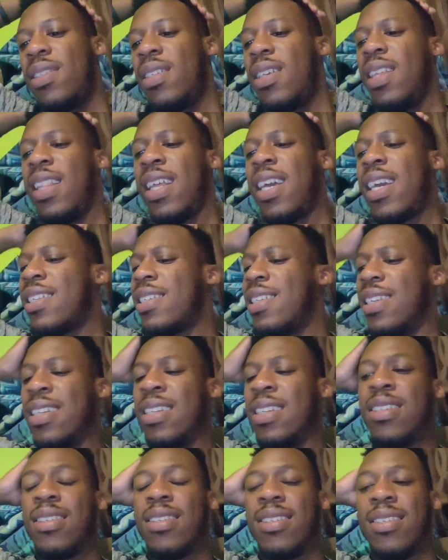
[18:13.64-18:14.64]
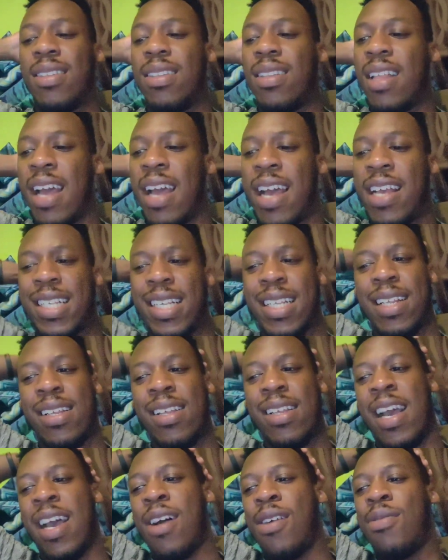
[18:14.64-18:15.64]
Like I said, I
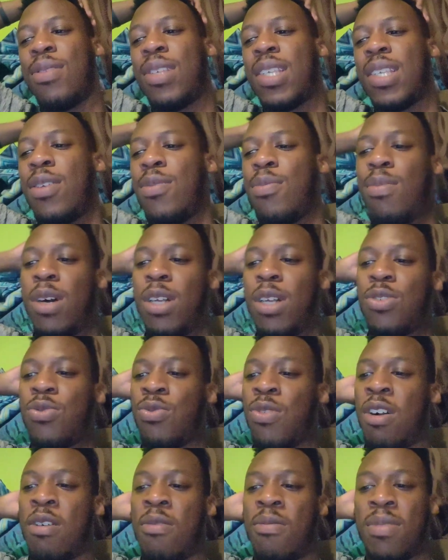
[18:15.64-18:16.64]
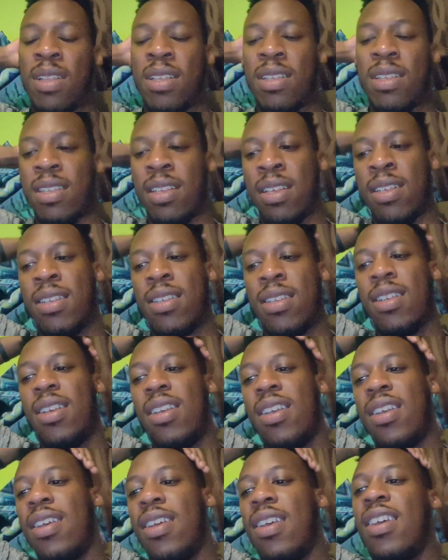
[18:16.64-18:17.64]
don't see much wrong with this list.
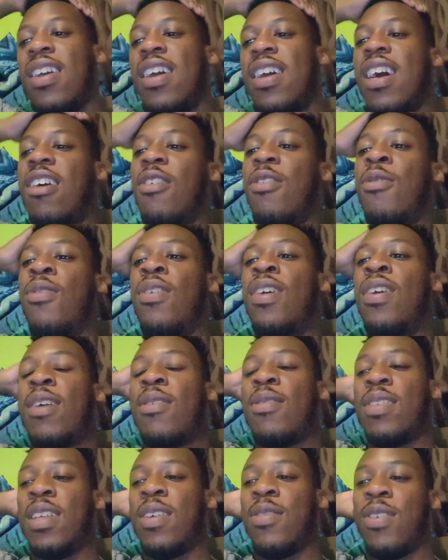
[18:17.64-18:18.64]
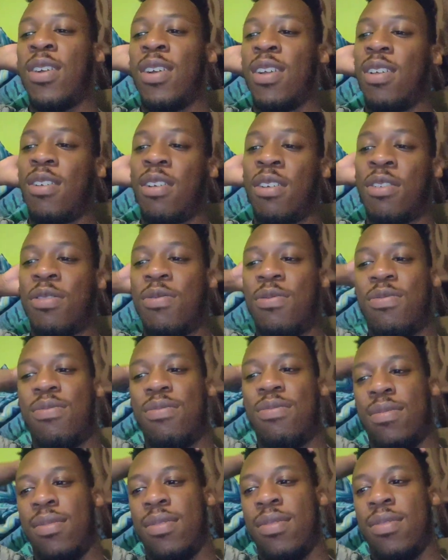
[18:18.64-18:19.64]
One, I was never
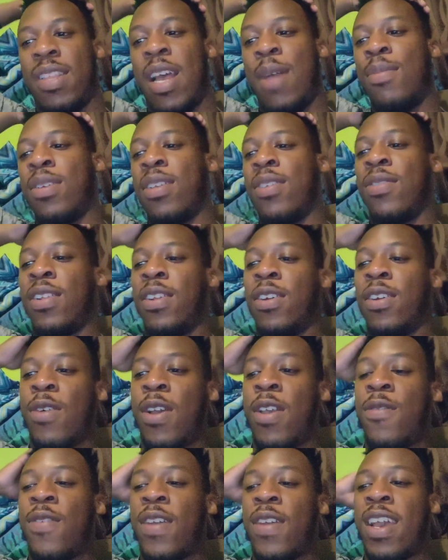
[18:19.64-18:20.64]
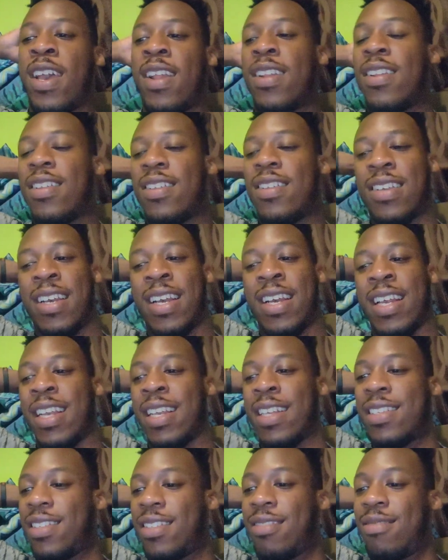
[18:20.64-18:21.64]
that much of a Lil Wayne fan, so I guess
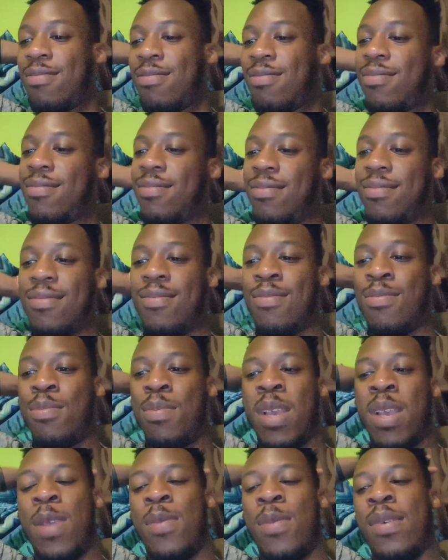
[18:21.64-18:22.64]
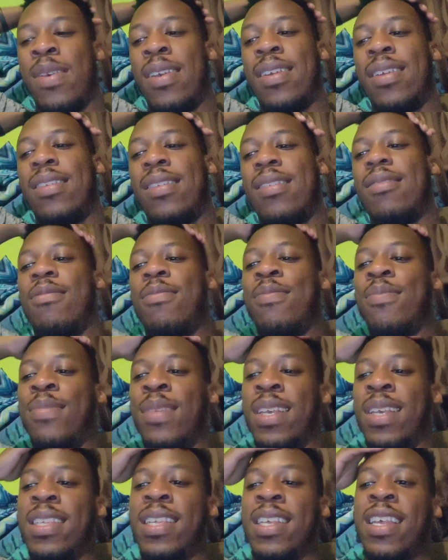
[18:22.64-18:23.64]
maybe me
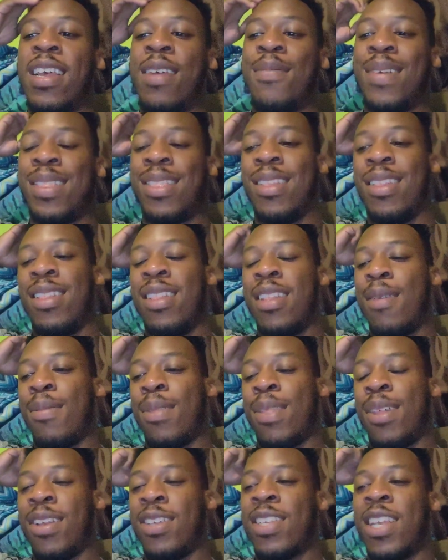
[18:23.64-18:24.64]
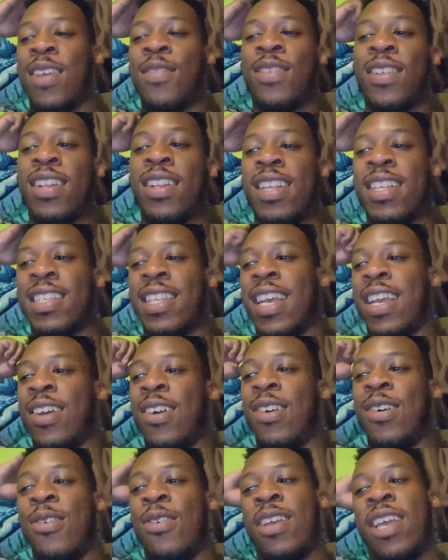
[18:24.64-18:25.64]
seeing him at number 37 is like a
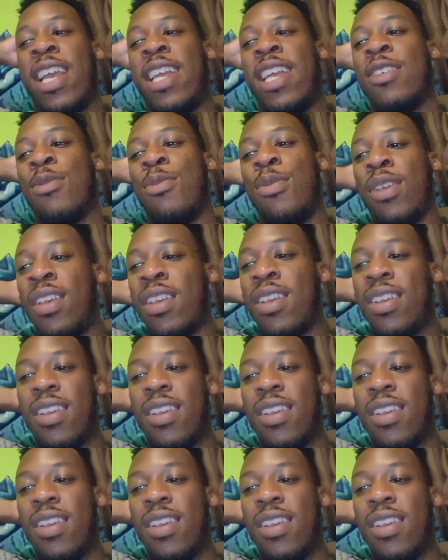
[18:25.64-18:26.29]
okay to me.